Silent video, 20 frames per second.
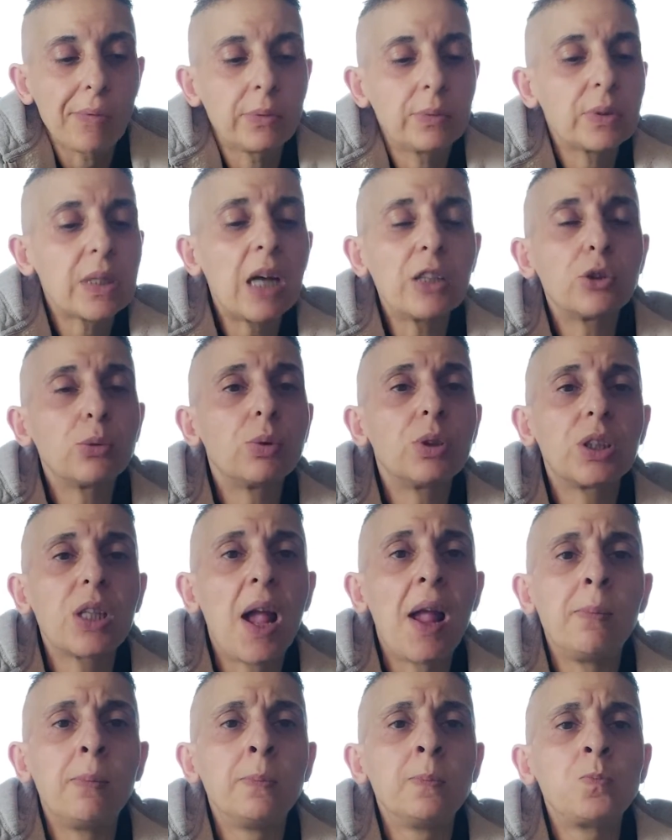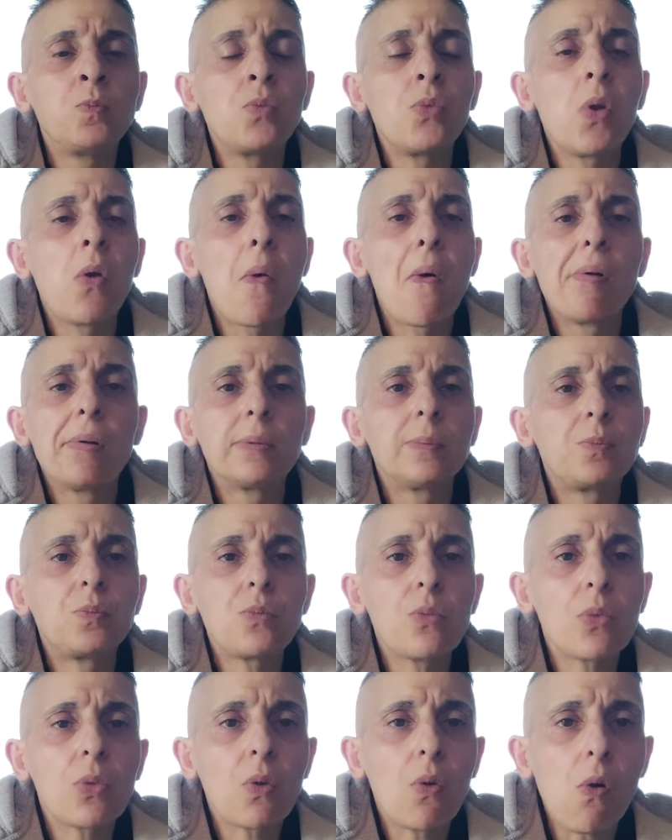as I was saying,
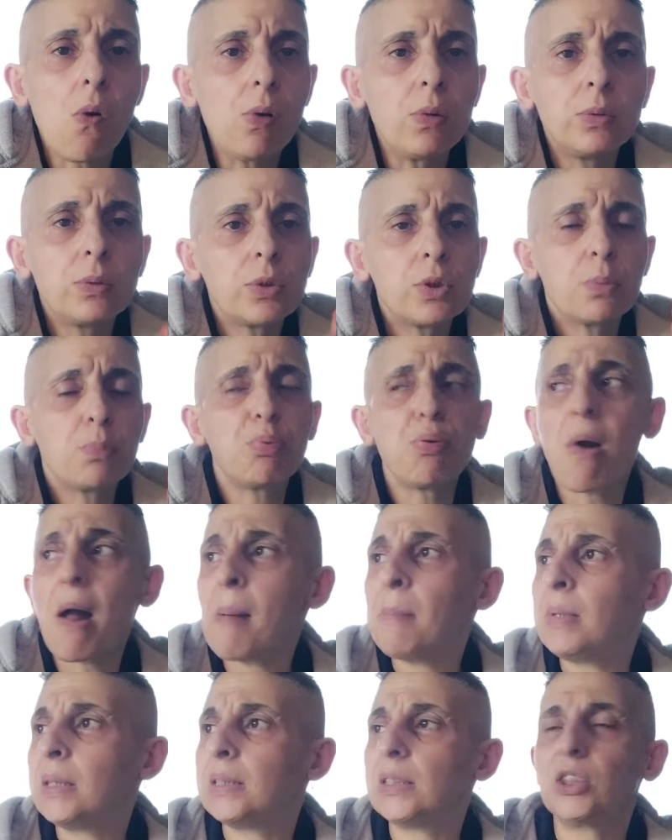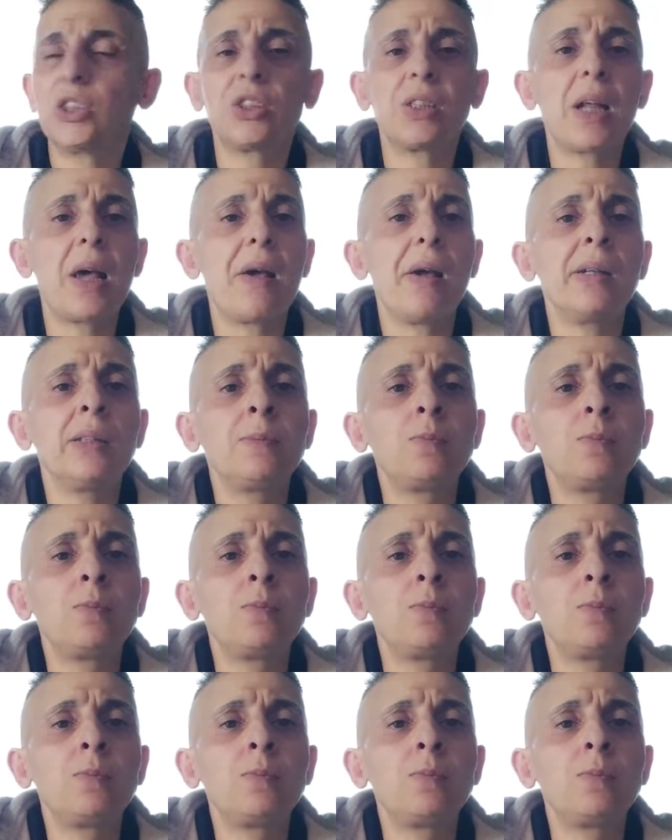the Prime Minister